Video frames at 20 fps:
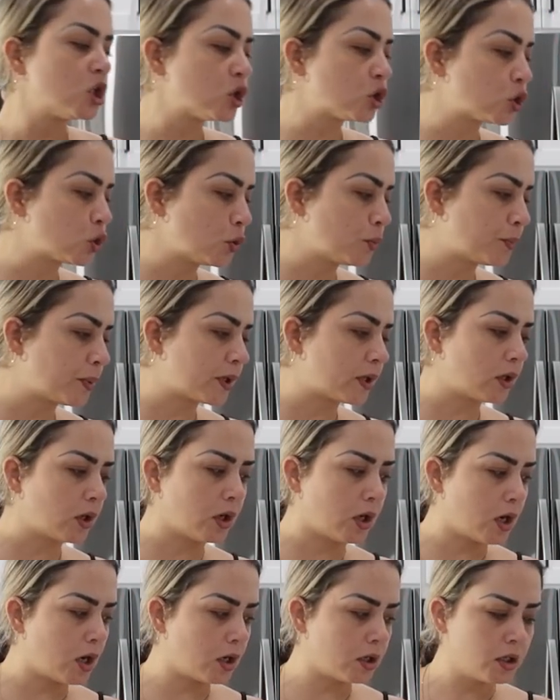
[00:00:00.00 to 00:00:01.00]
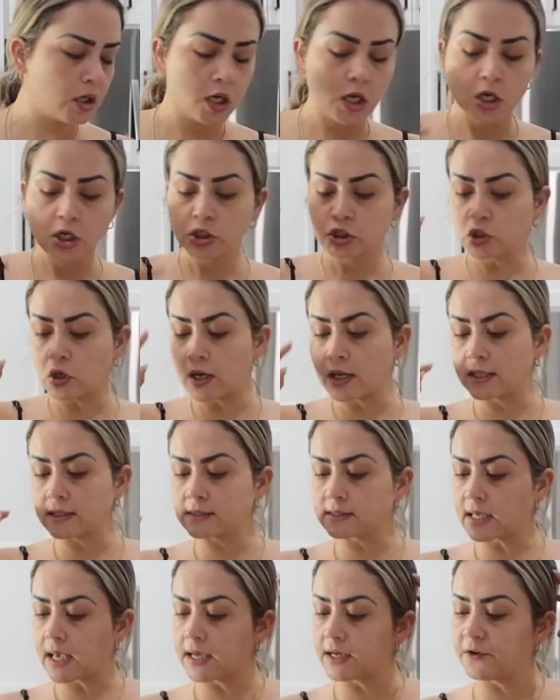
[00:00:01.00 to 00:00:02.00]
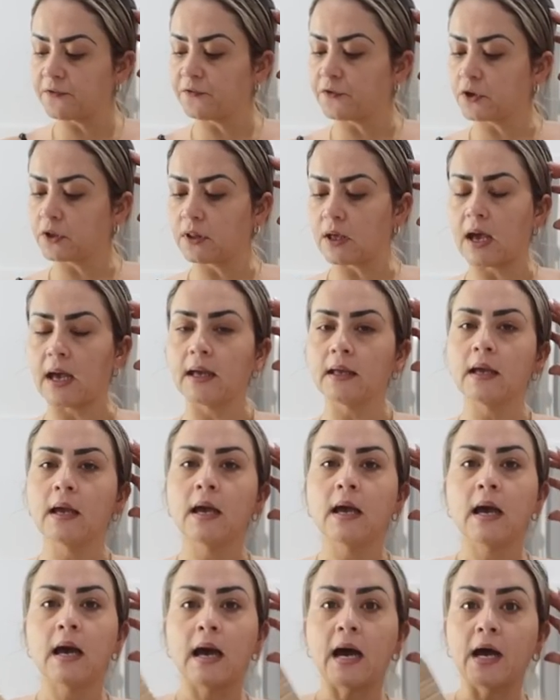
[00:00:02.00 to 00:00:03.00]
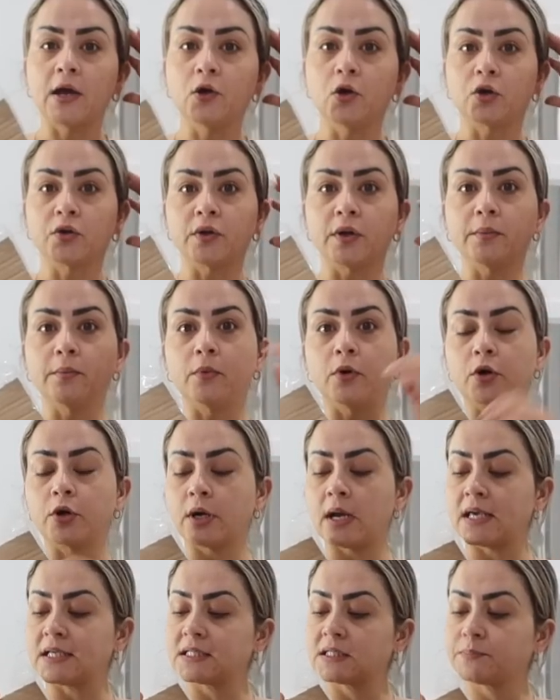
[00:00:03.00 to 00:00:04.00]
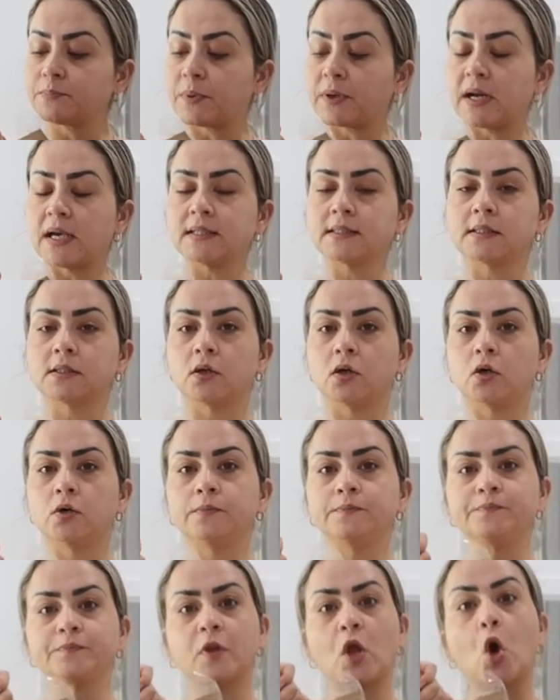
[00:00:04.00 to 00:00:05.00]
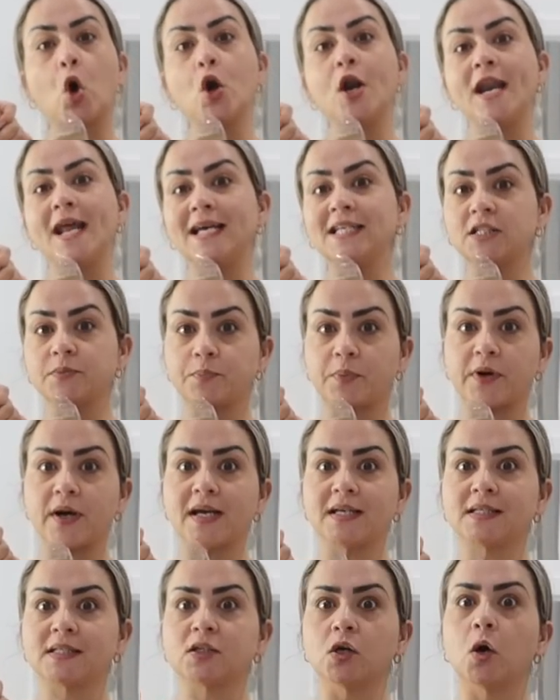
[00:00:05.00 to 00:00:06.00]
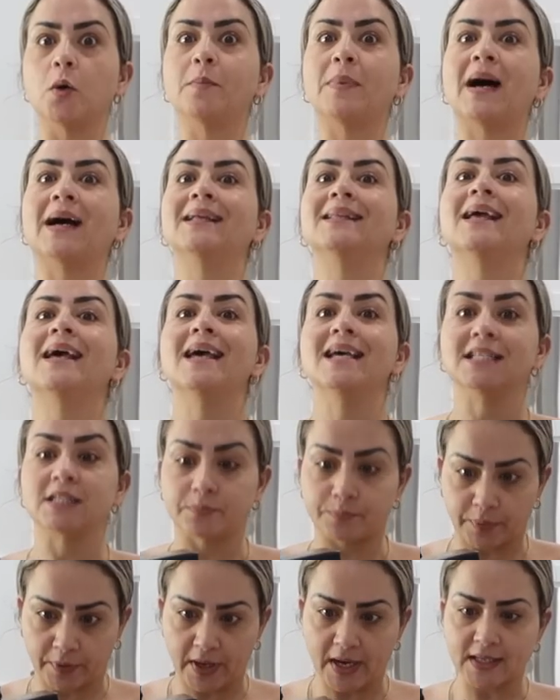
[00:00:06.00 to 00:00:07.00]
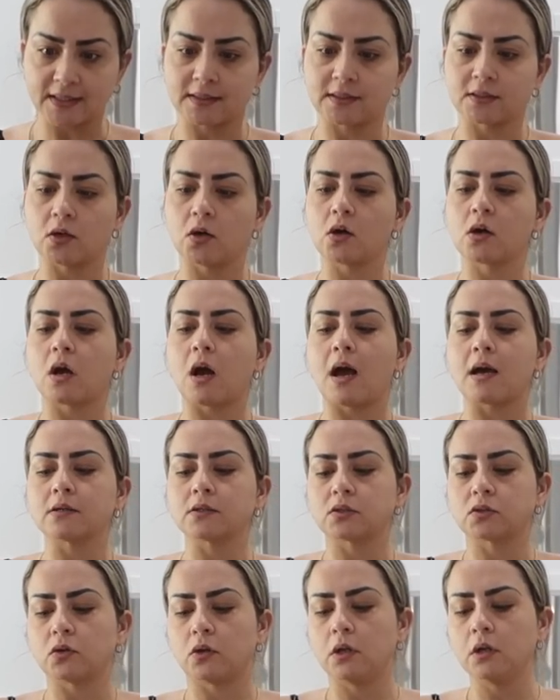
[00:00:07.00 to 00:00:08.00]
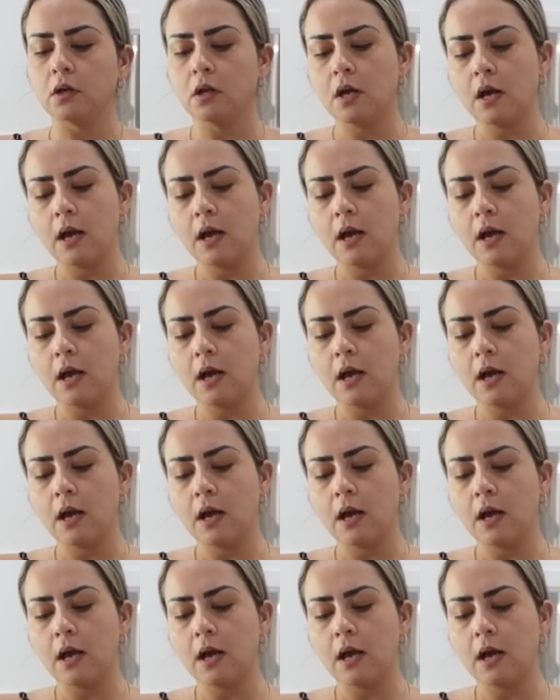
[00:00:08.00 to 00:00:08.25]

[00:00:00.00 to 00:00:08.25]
super long. So I'm excited for that. I ordered more espresso, or Nespresso, but espresso capsule.